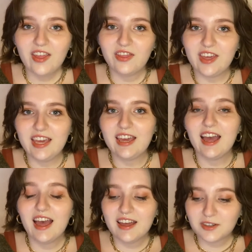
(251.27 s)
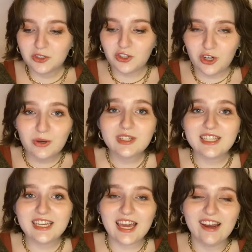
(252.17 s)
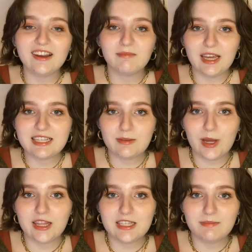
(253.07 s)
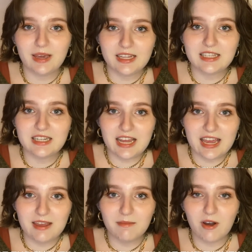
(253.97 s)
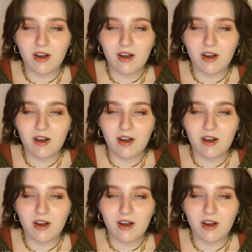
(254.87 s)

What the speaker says: The jokes that Karen makes about this man's name